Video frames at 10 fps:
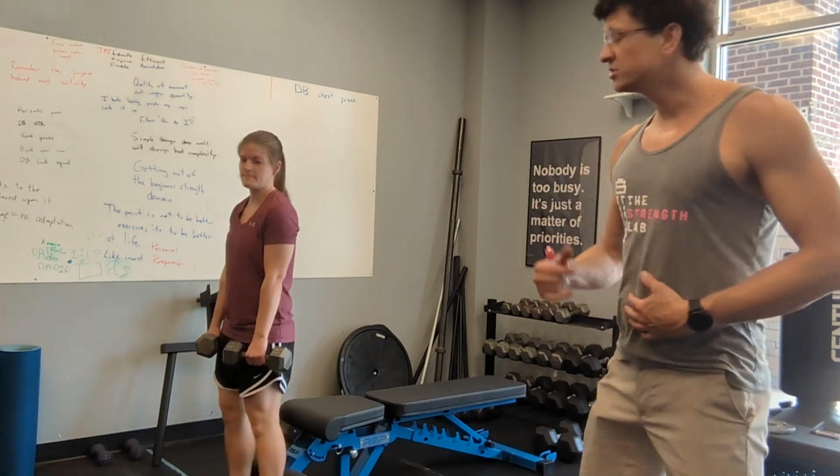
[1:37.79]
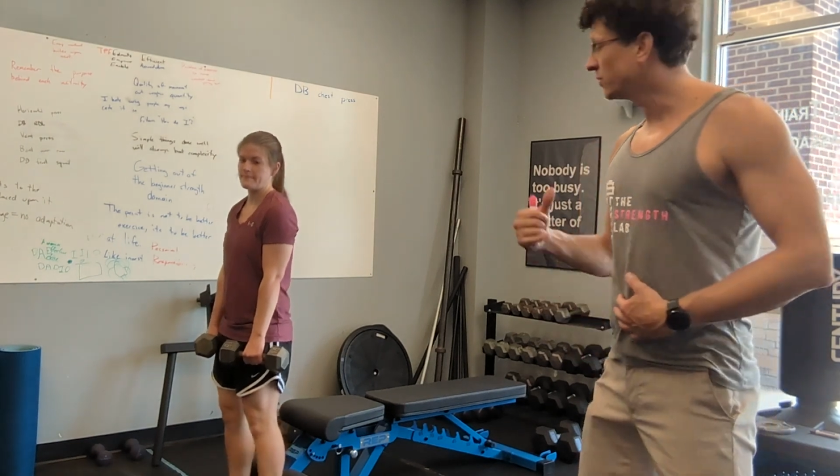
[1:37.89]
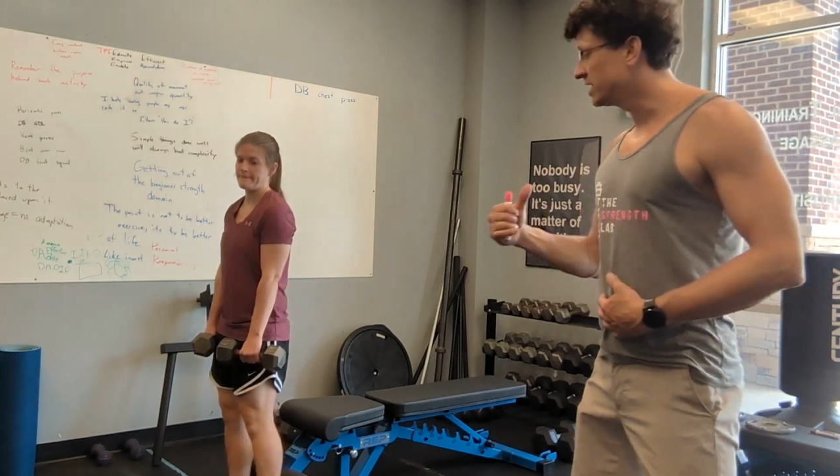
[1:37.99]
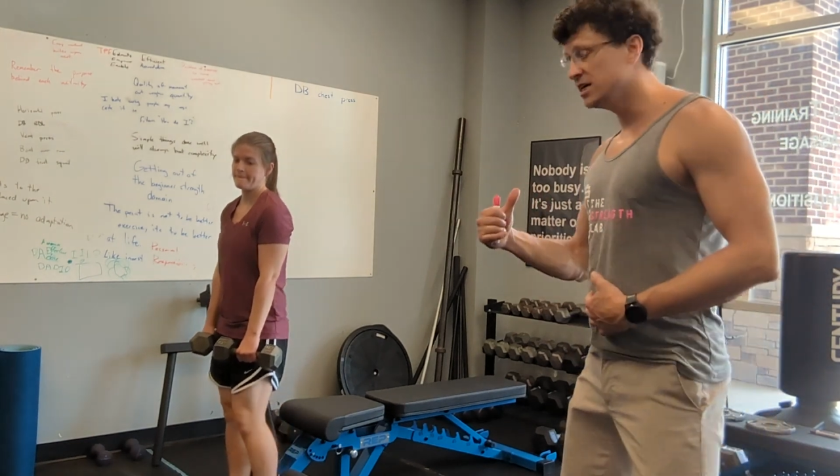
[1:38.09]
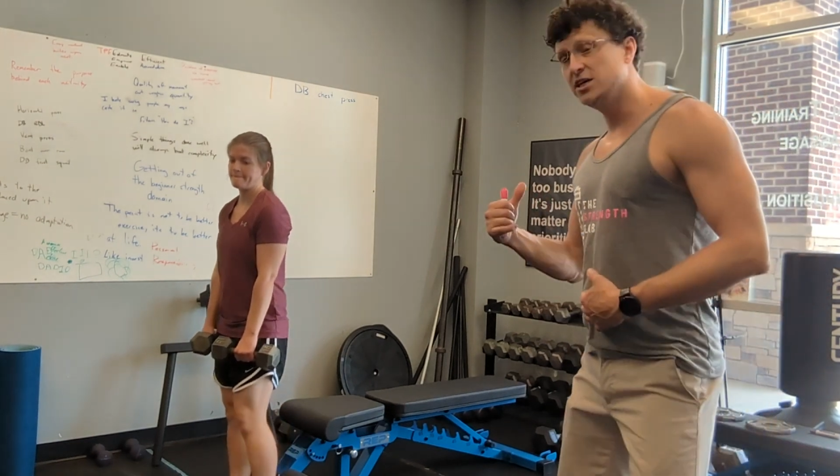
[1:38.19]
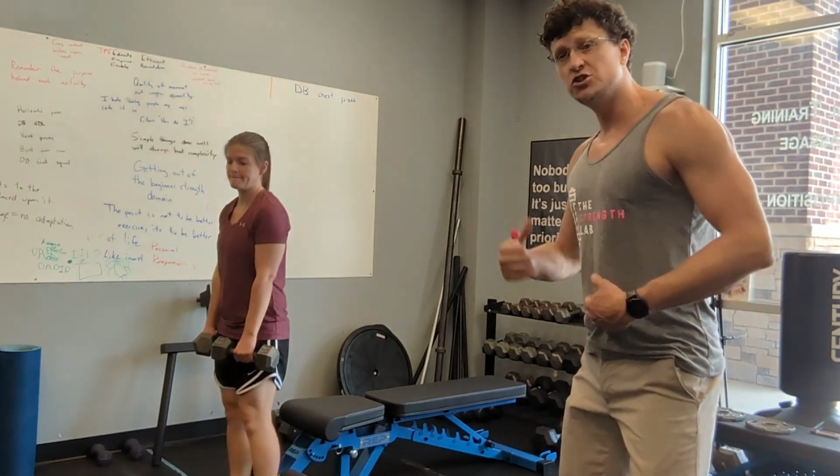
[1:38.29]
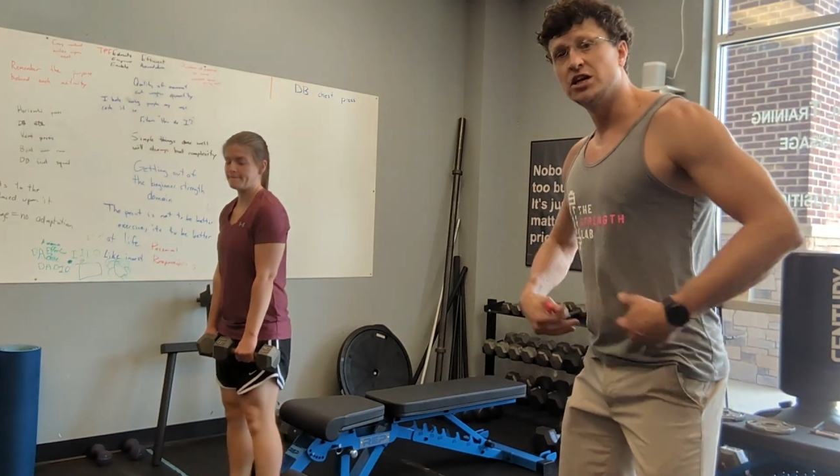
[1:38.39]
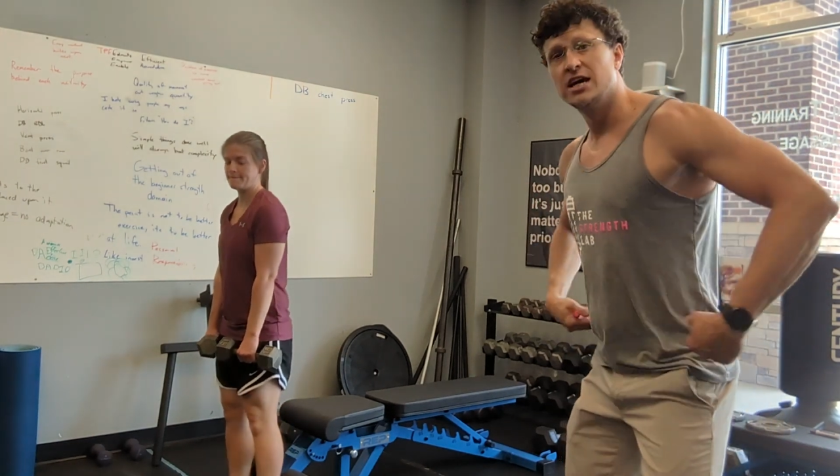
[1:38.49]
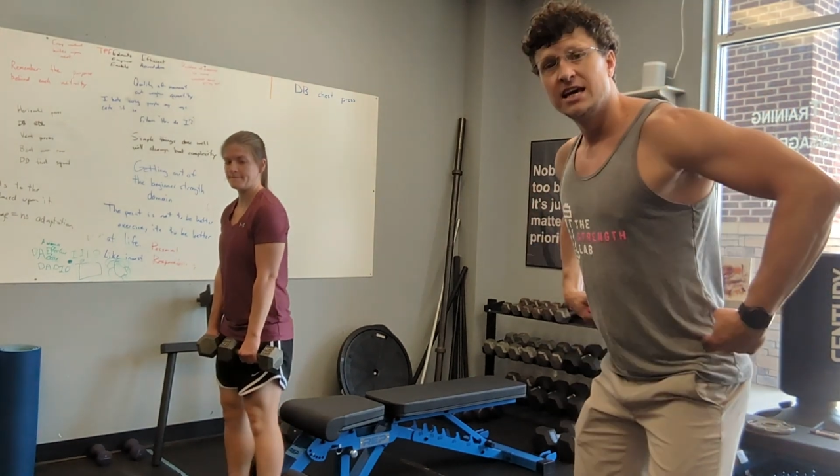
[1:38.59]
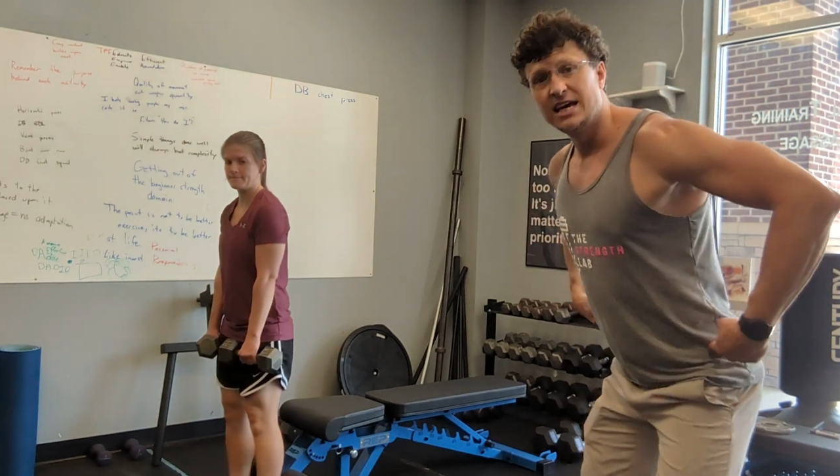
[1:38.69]
So a hinge
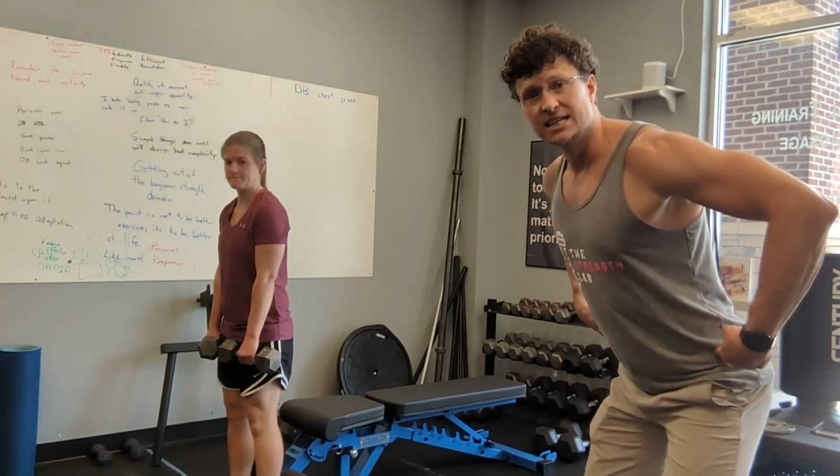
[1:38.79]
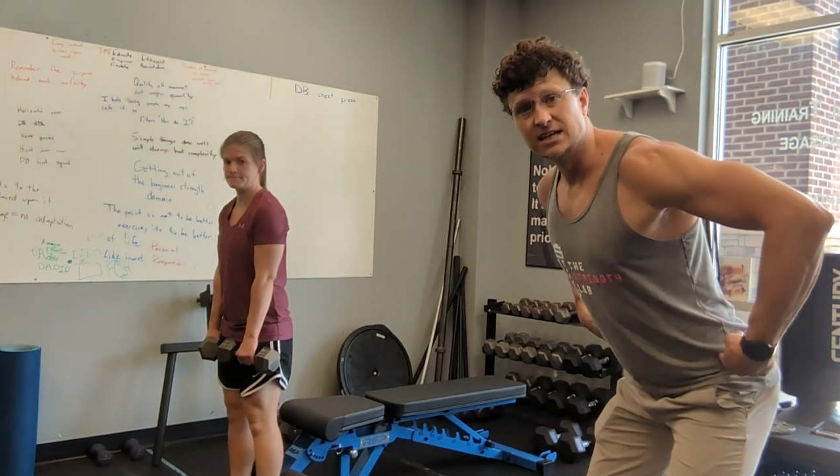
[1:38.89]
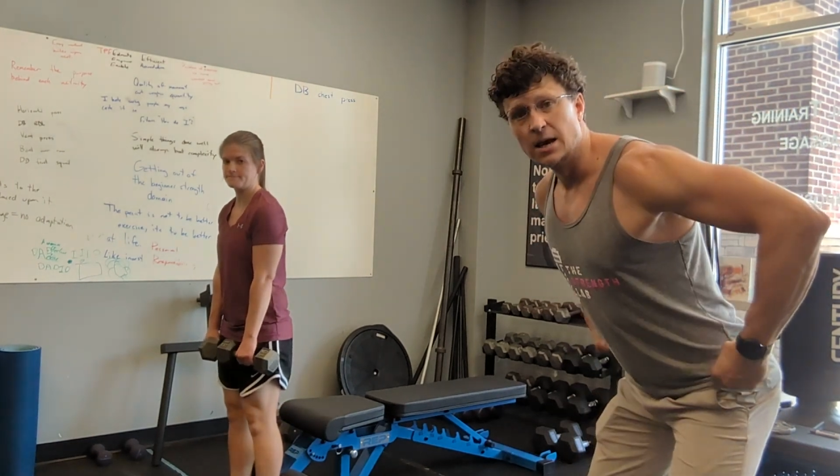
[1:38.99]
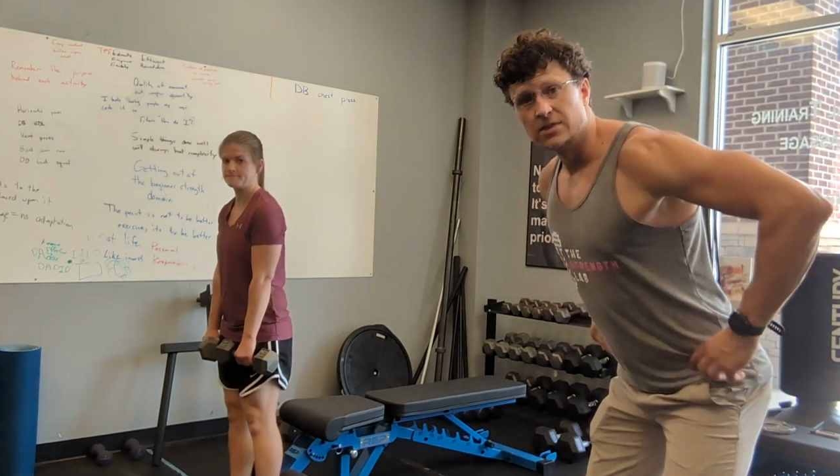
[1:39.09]
is